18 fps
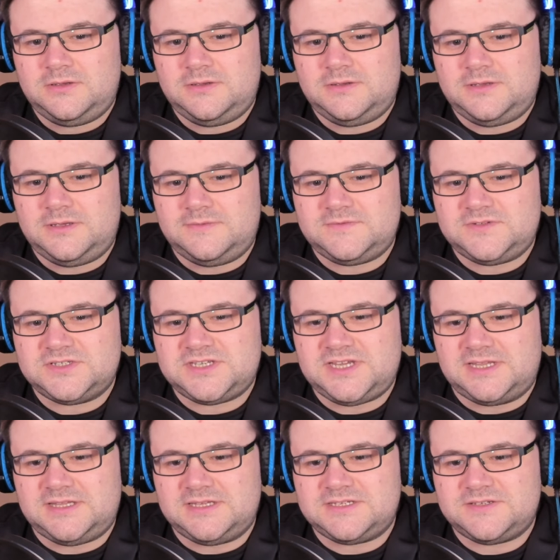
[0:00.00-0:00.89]
I've just
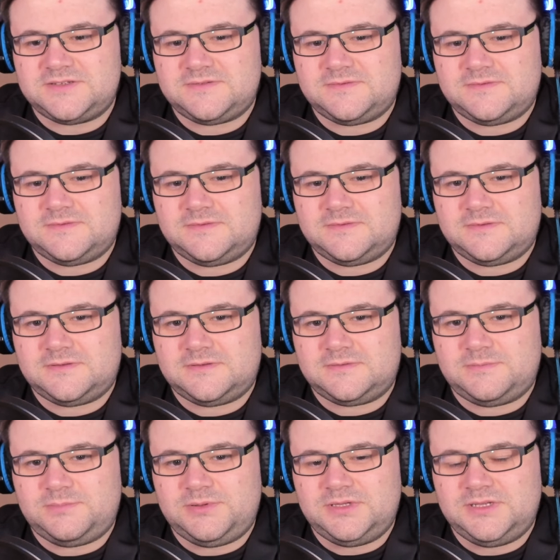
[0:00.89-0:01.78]
had this
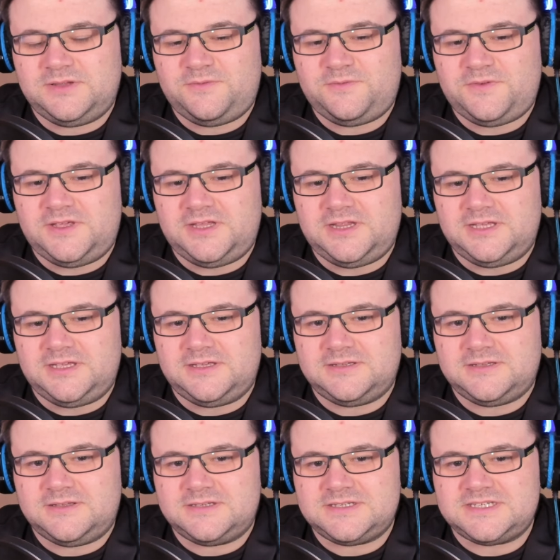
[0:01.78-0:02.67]
bloody feeling
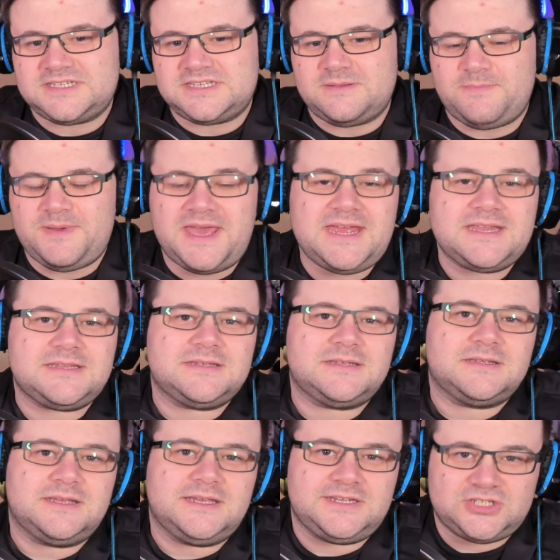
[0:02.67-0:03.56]
because this is the bed,
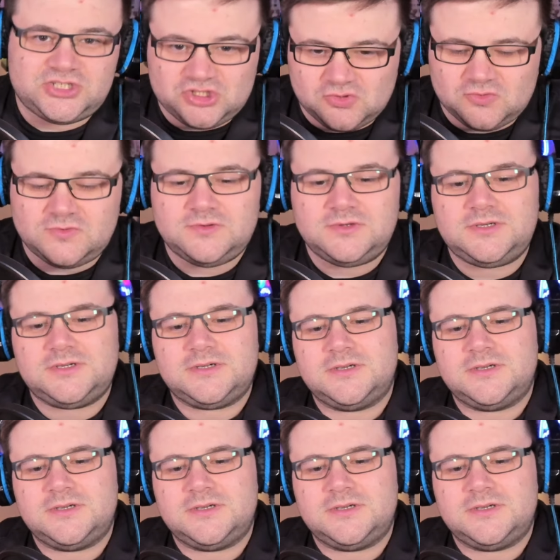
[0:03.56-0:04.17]
he's drunk,